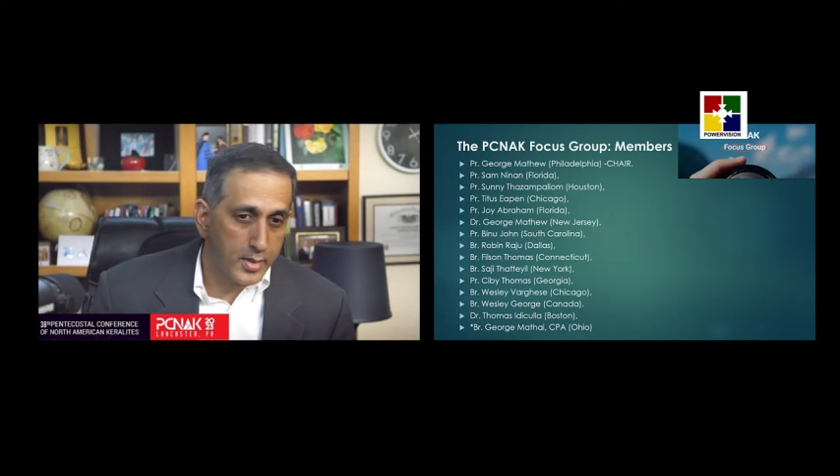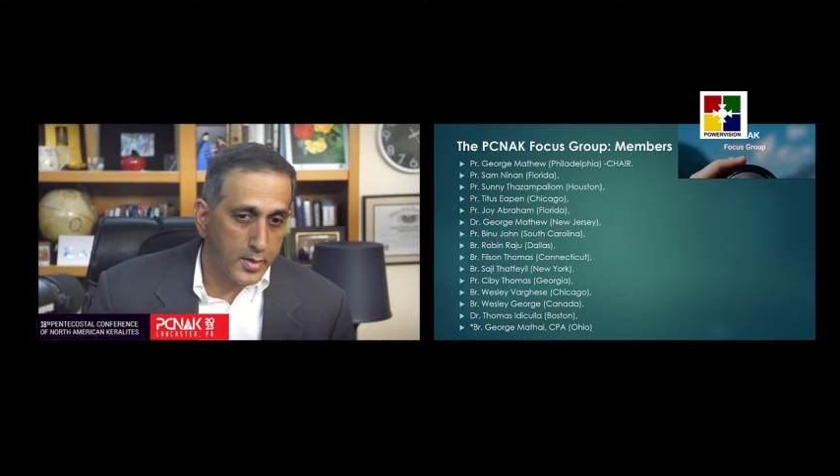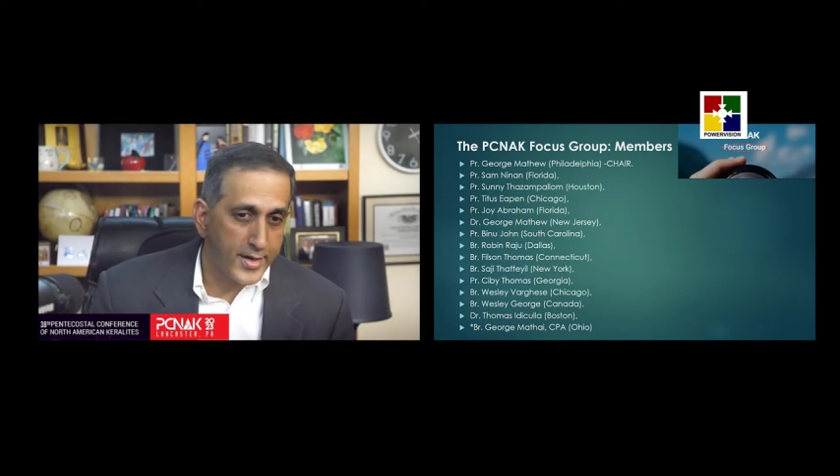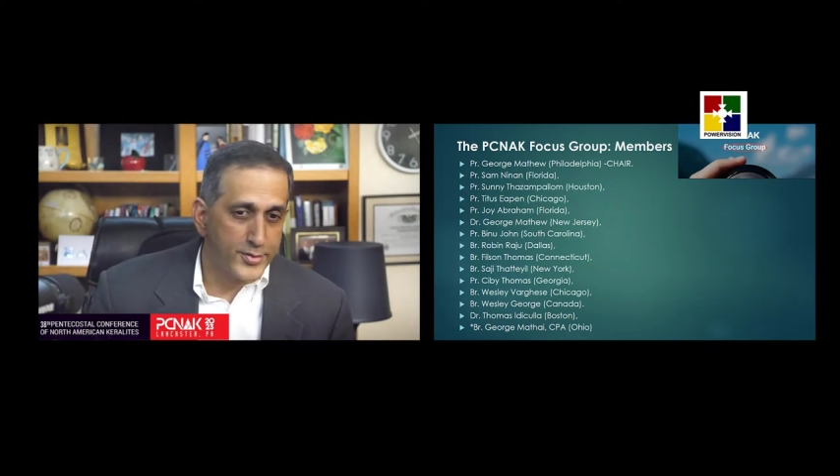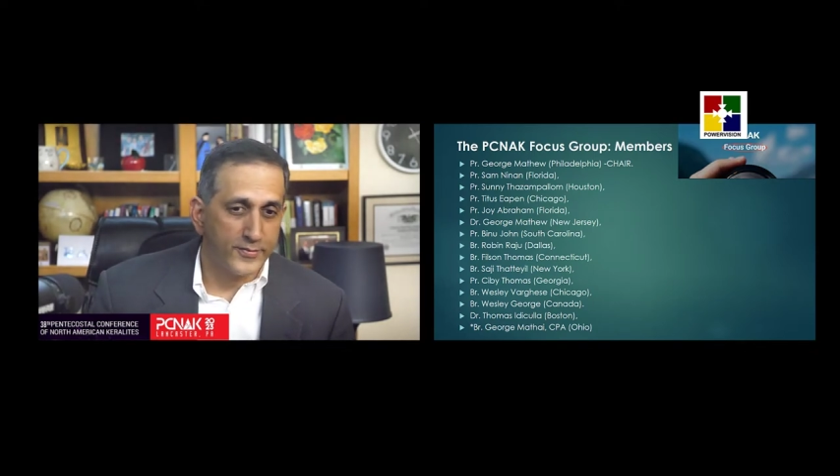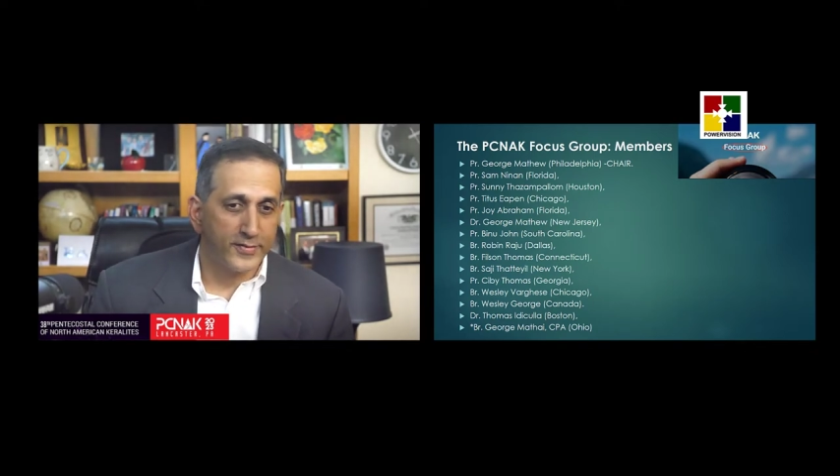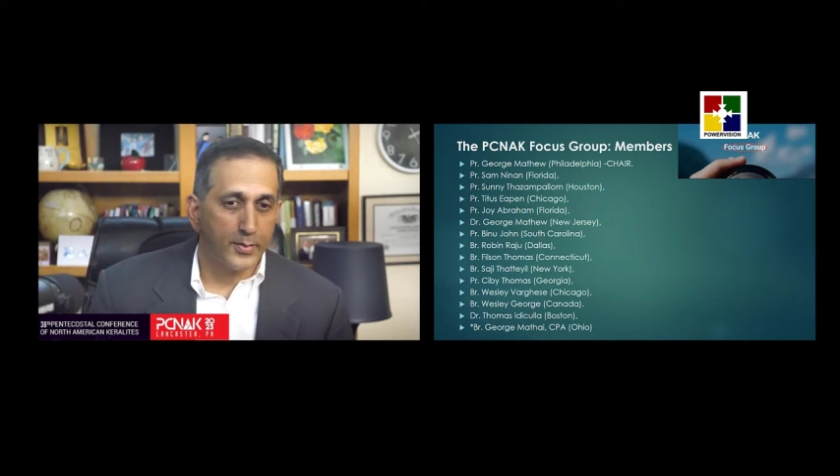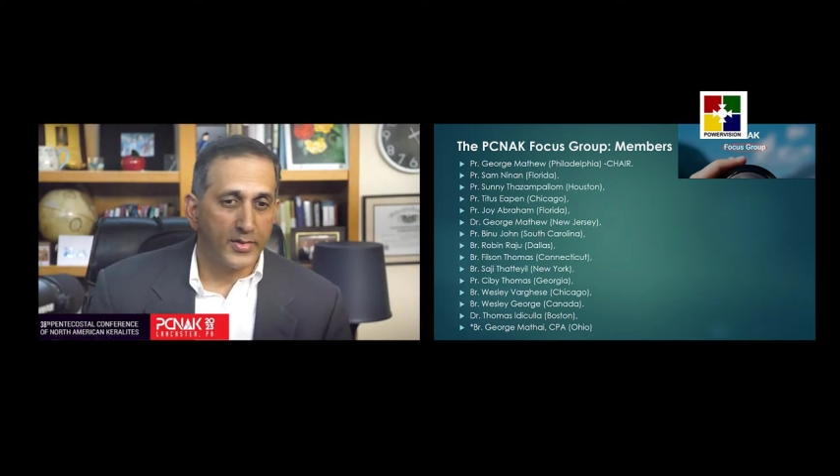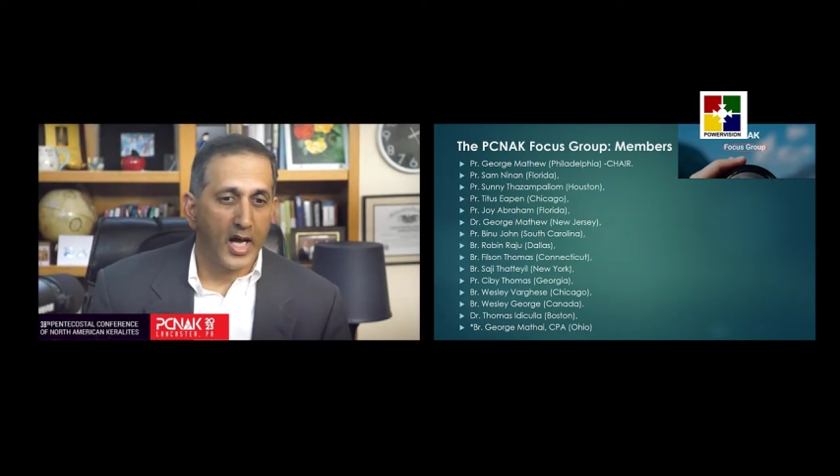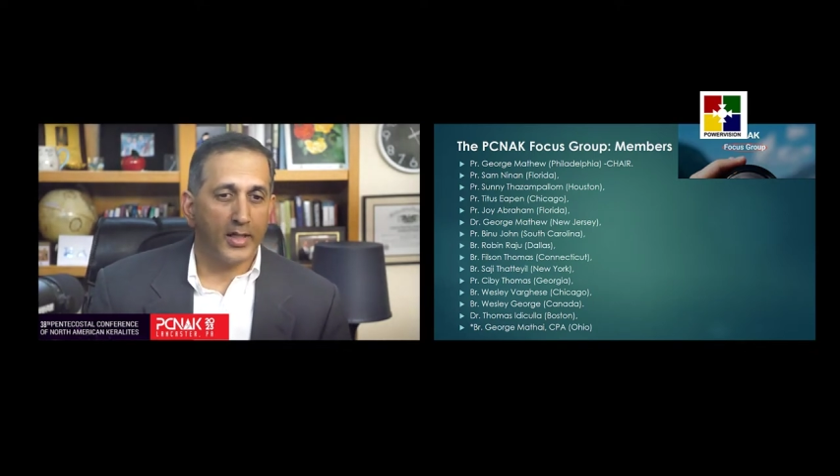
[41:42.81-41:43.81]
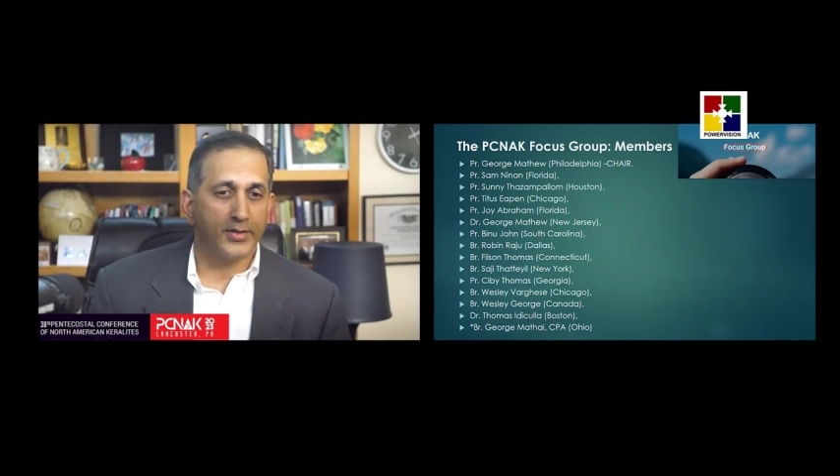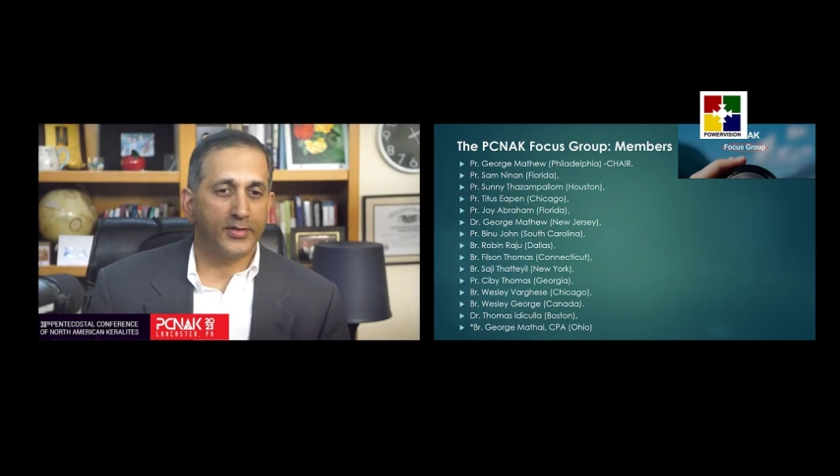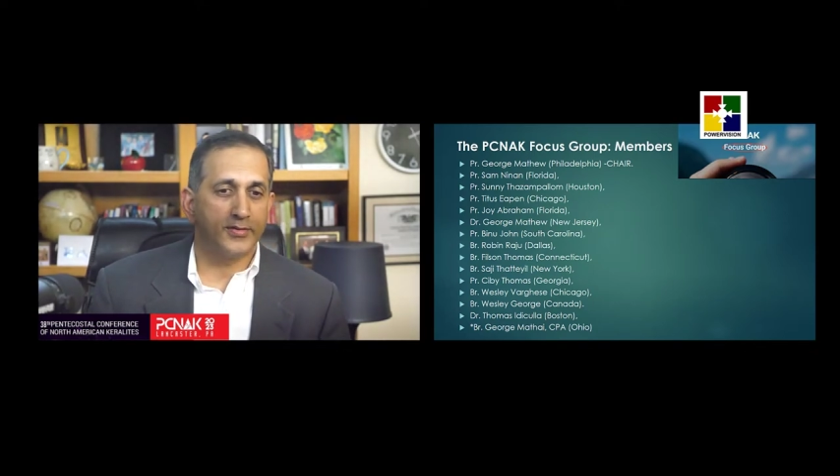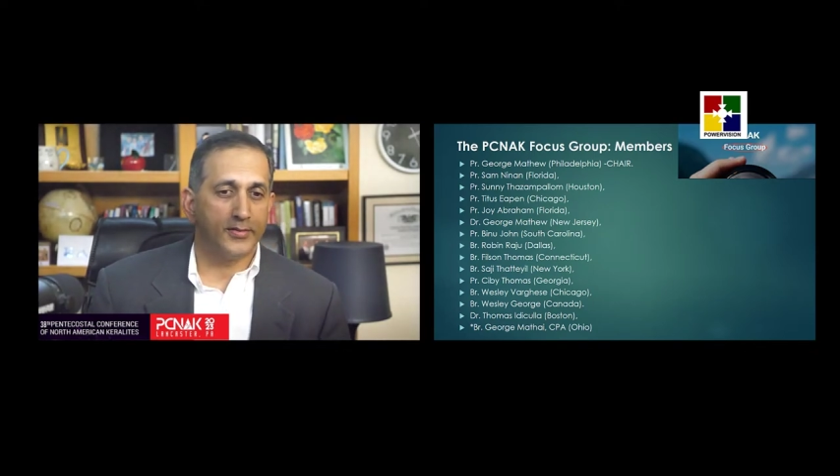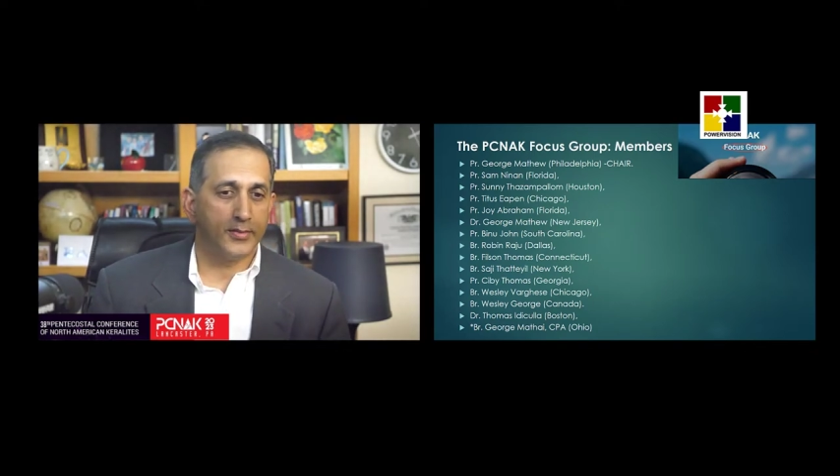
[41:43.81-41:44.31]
Raju from Dallas,